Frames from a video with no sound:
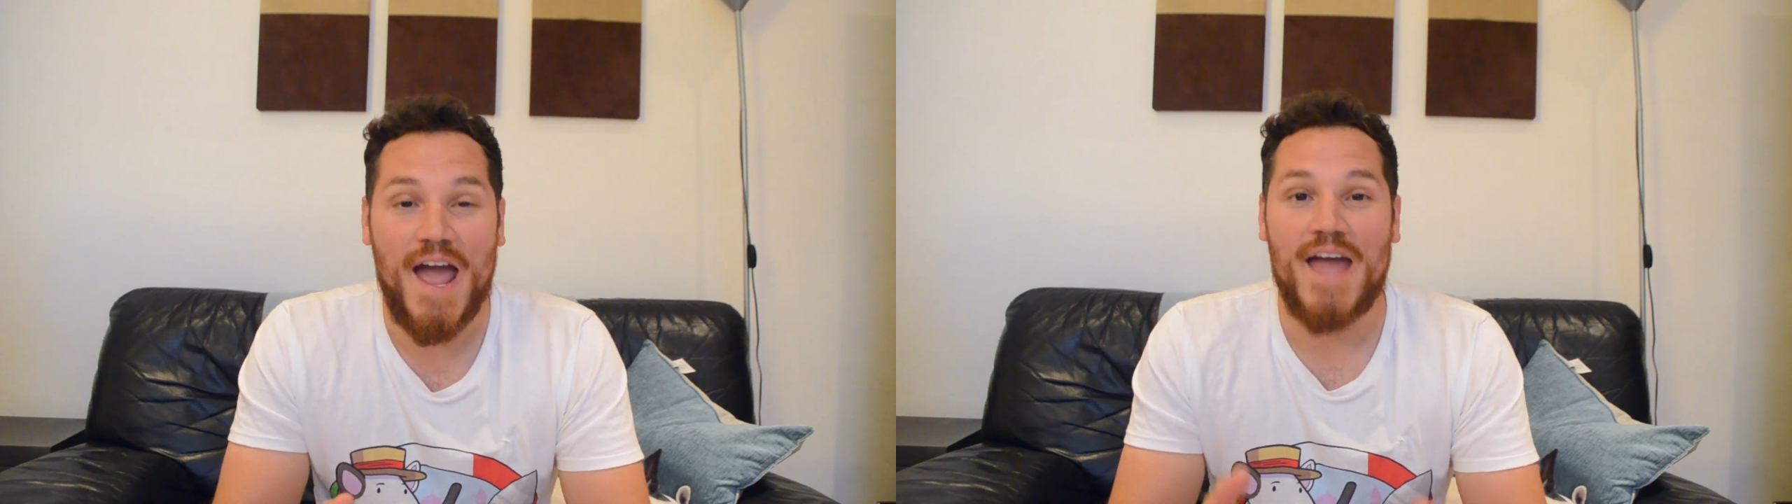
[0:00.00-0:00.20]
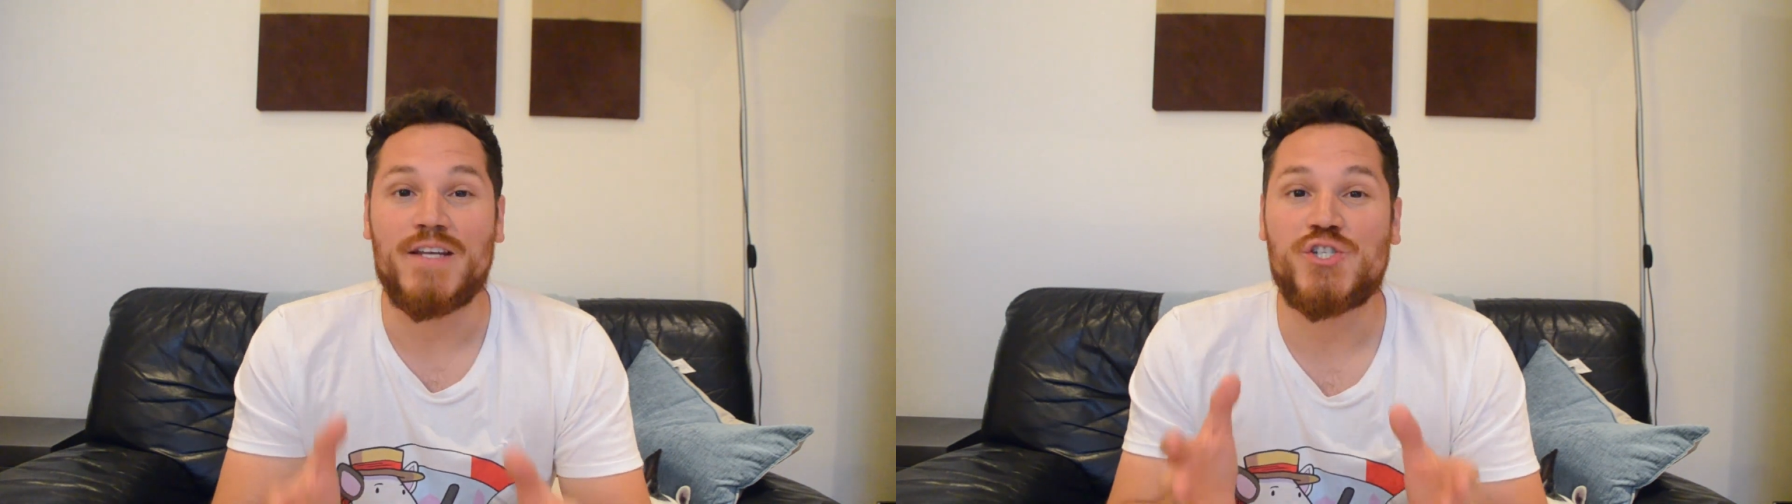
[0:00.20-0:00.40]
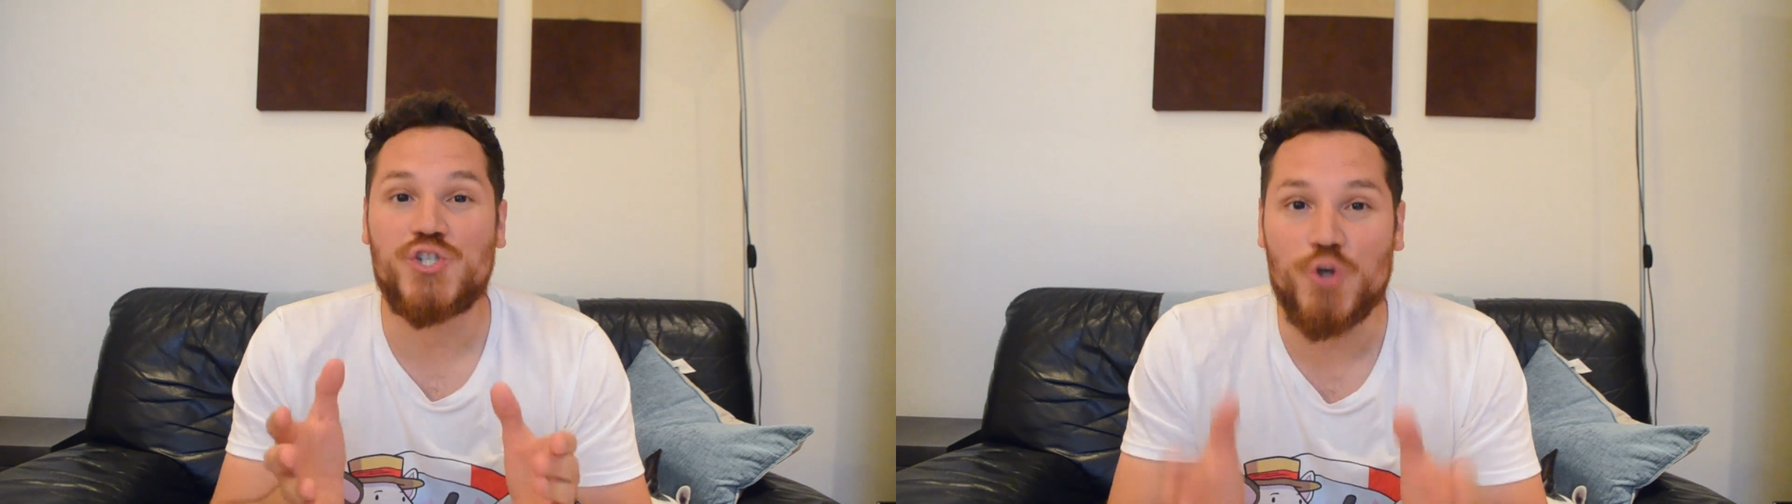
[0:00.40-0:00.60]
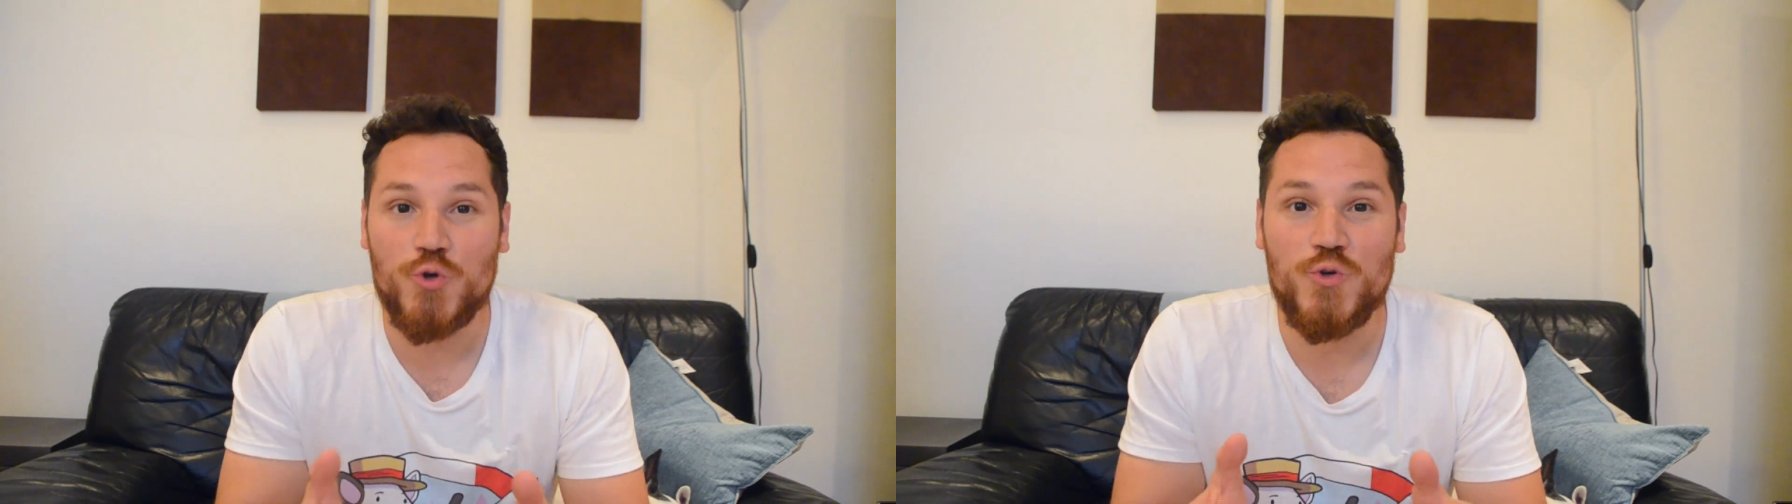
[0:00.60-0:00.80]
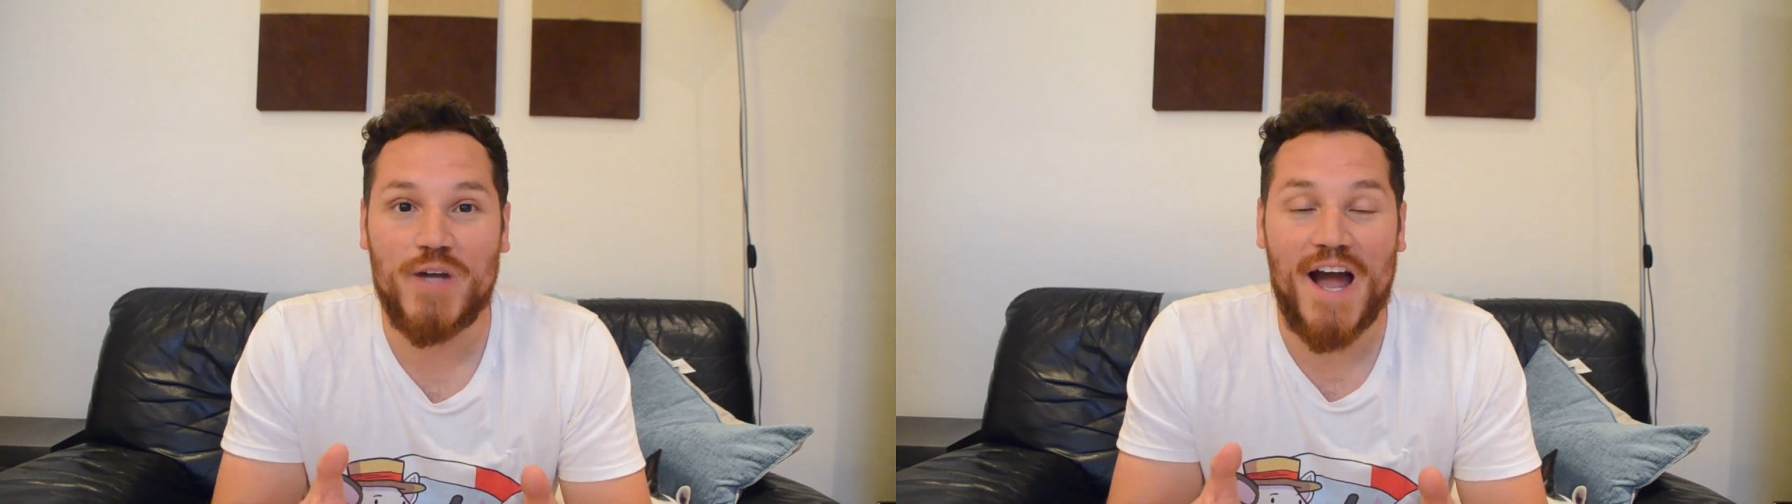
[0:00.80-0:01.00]
and show
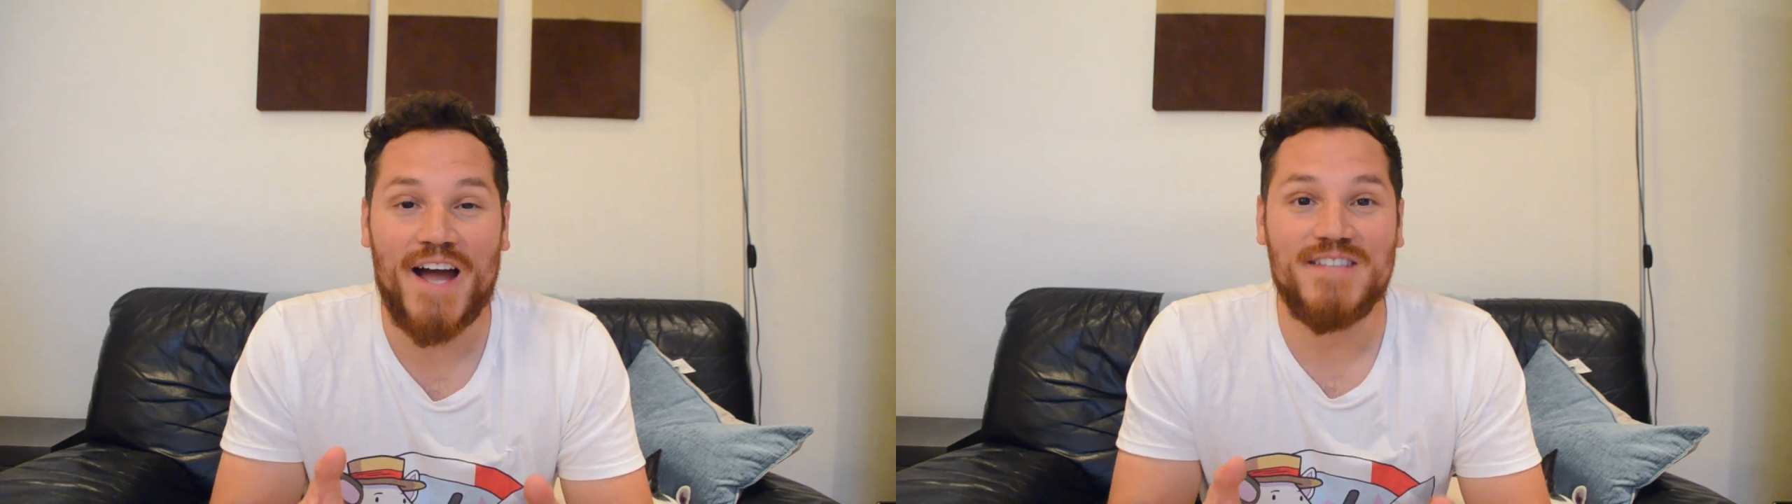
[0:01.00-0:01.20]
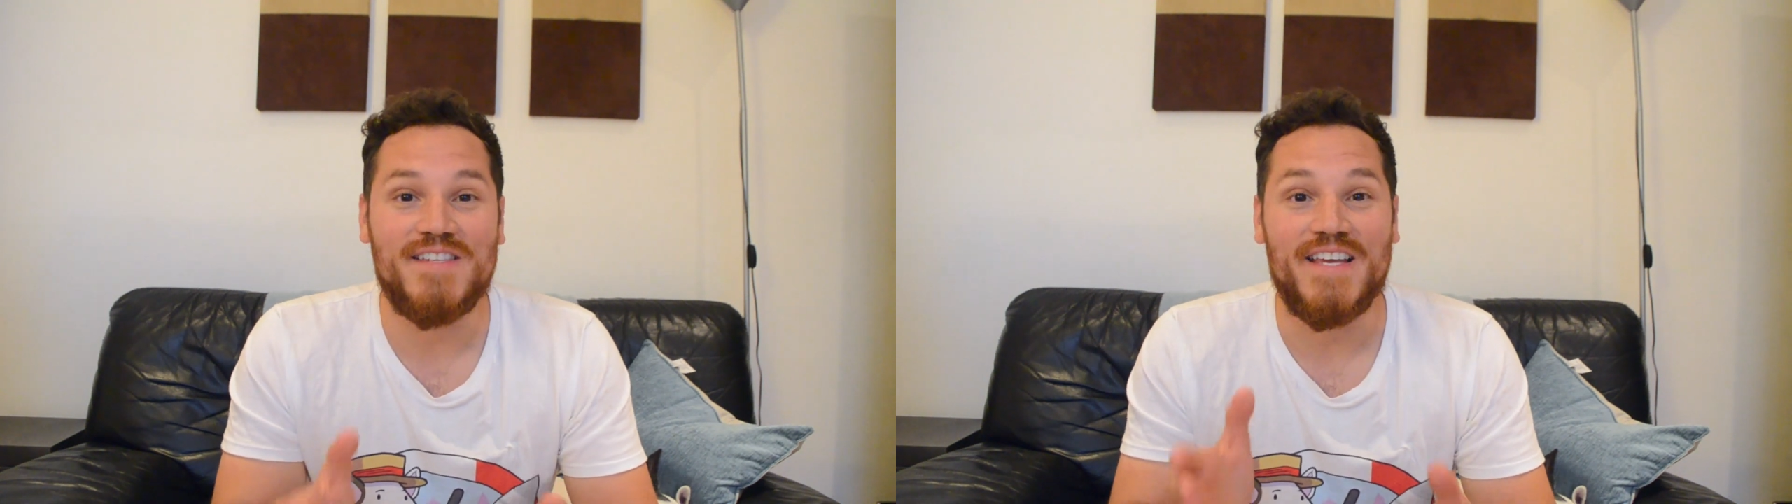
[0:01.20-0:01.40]
you guys